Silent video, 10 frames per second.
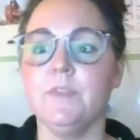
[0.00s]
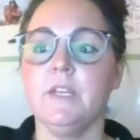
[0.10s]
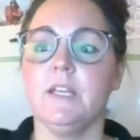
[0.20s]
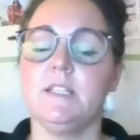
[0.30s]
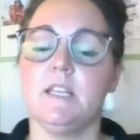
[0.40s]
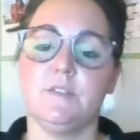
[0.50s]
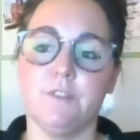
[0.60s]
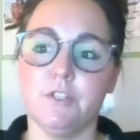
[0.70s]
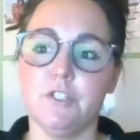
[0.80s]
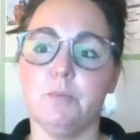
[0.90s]
it says
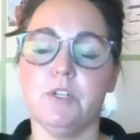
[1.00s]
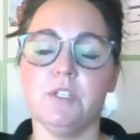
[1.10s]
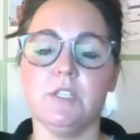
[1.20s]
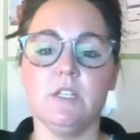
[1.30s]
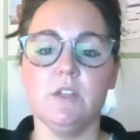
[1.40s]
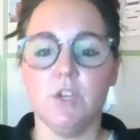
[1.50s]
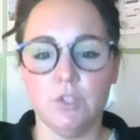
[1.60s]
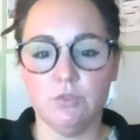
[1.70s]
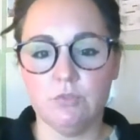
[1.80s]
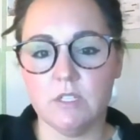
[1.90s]
first person
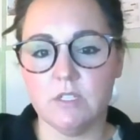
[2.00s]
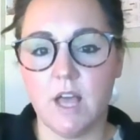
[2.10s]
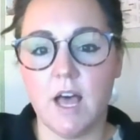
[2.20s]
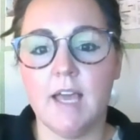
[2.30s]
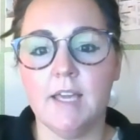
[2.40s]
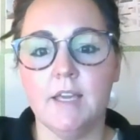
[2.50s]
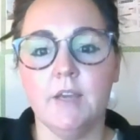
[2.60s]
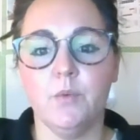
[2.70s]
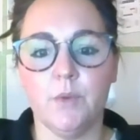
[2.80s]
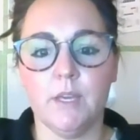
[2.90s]
uses I,
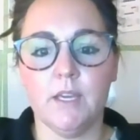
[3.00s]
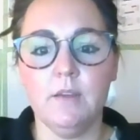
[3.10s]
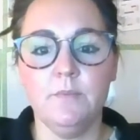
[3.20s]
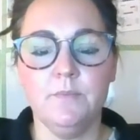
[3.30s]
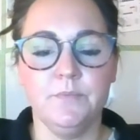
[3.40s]
we.